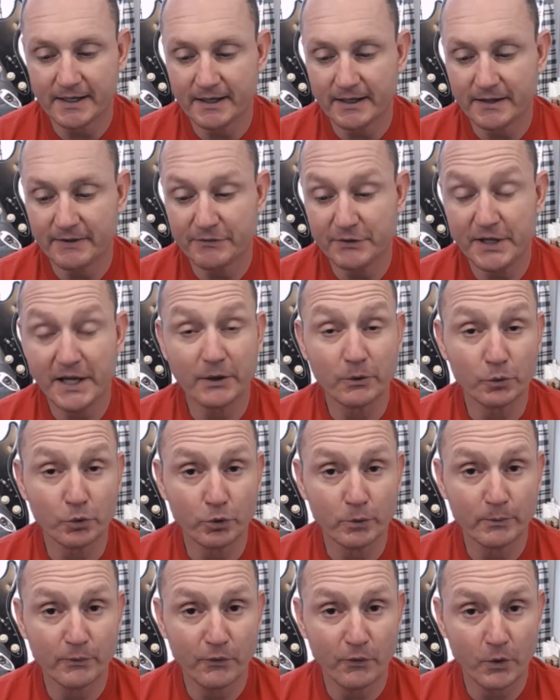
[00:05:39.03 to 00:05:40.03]
If you had
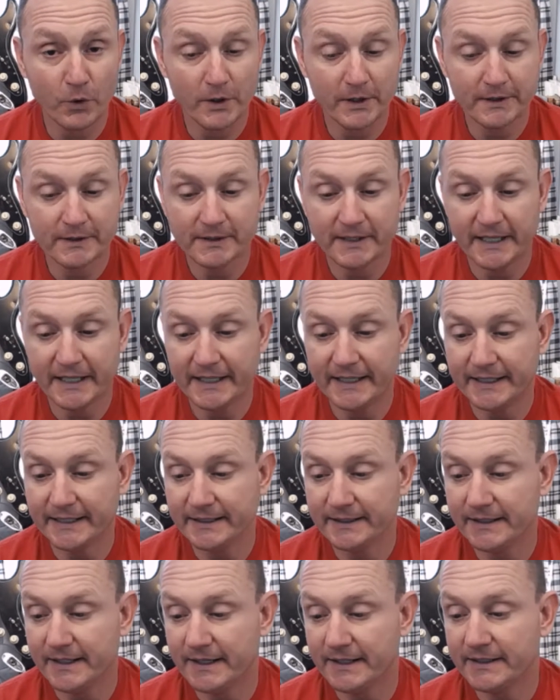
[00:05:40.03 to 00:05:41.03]
room for it and
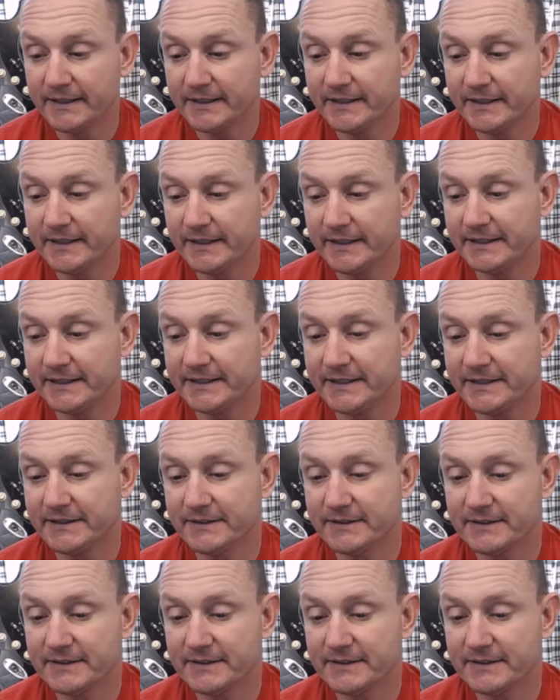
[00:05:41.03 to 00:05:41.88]
it didn't